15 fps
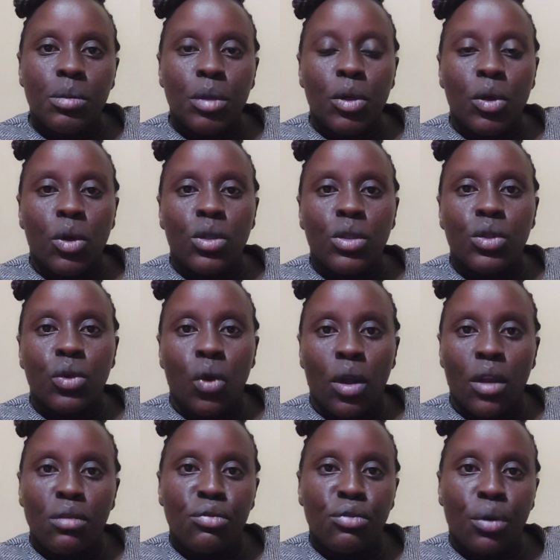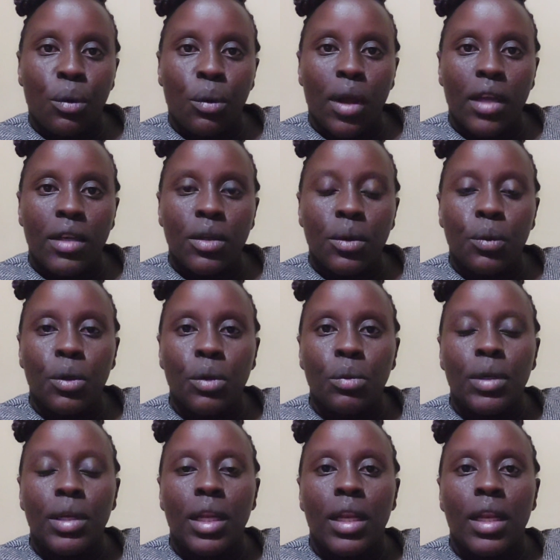because going forward, we
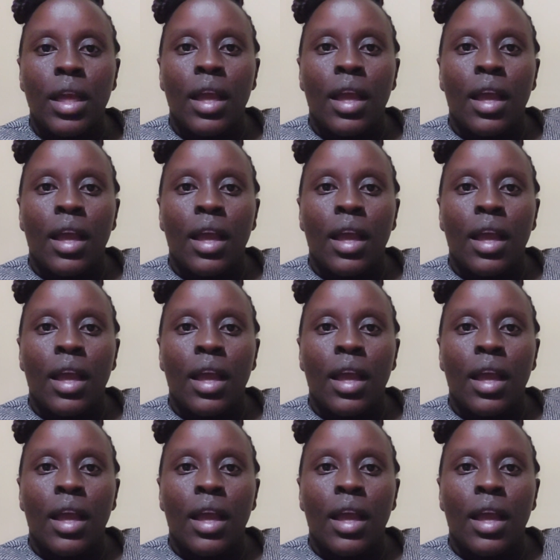will